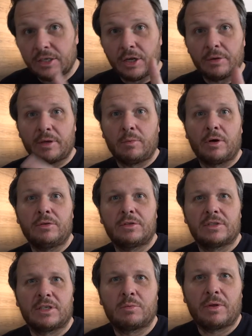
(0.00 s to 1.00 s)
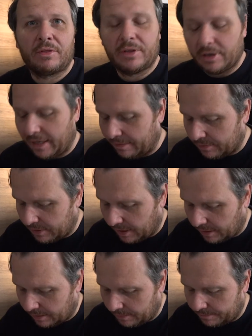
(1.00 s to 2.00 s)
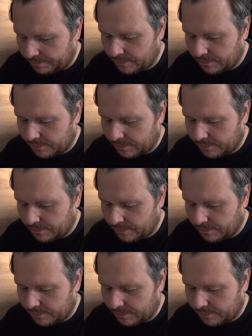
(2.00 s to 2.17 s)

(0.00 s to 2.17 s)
No, they won't, because there's one thing I haven't done.